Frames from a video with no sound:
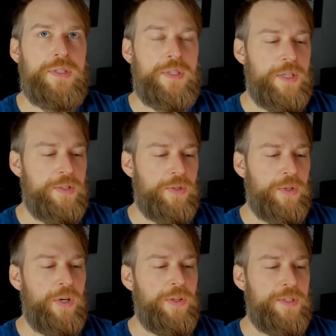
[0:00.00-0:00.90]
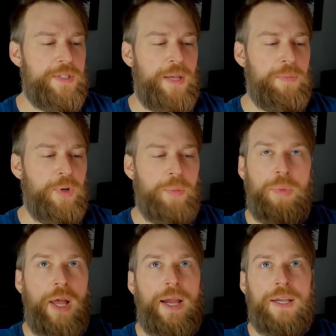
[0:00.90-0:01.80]
These are all the same with
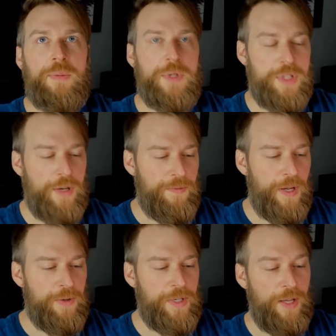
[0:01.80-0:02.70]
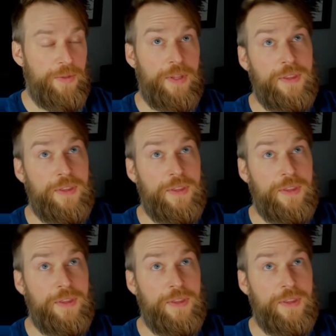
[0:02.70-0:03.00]
black, which I found out